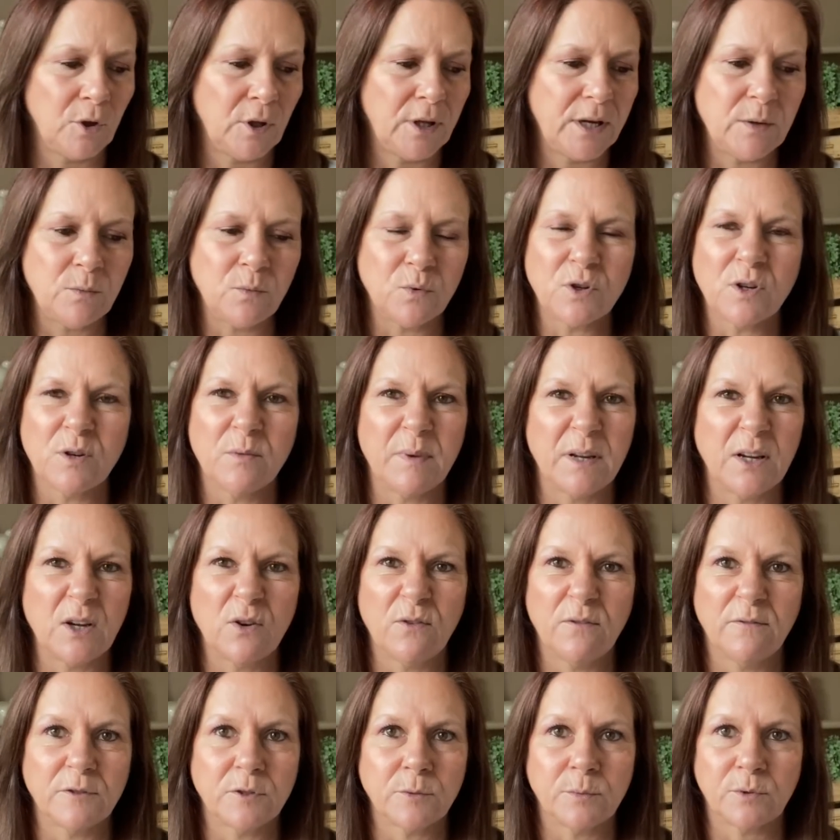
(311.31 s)
and it wouldn't have been
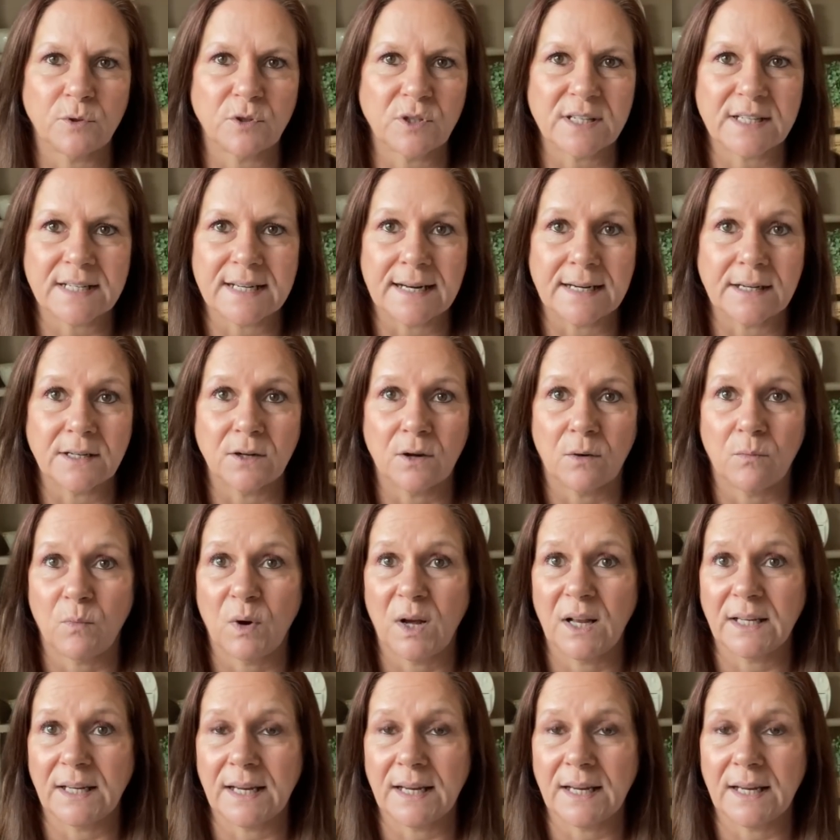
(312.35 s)
comfortable to stand on while